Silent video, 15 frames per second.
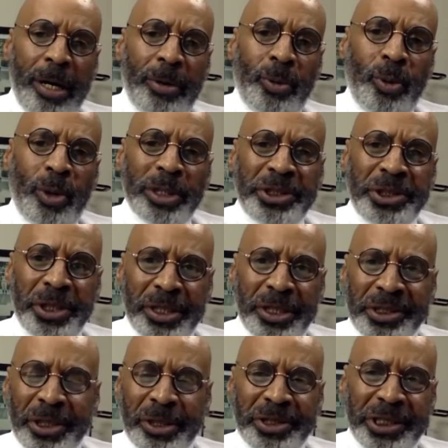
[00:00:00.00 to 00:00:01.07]
what's your
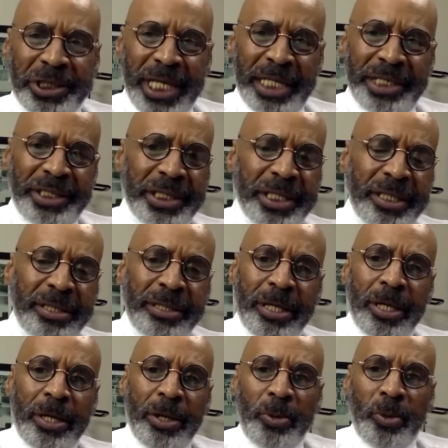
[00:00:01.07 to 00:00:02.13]
association
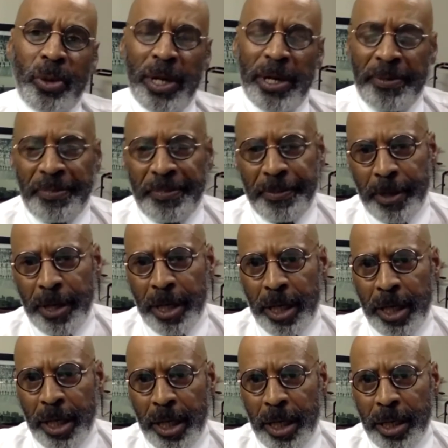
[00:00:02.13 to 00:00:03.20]
with
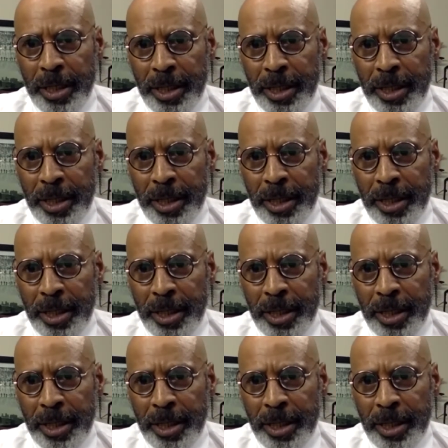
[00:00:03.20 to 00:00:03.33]
uh,